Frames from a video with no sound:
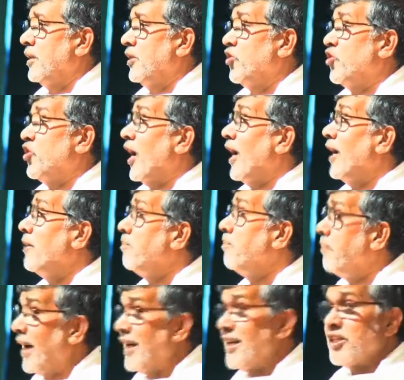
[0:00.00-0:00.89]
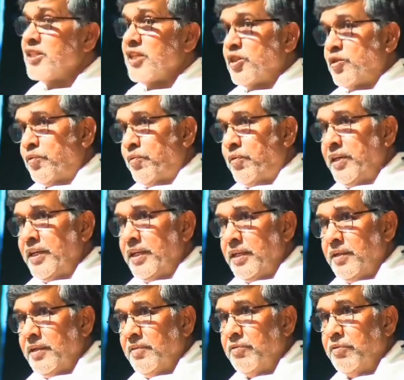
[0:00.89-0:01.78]
child marriages
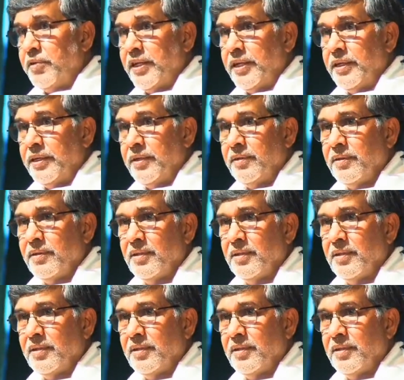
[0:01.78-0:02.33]
free.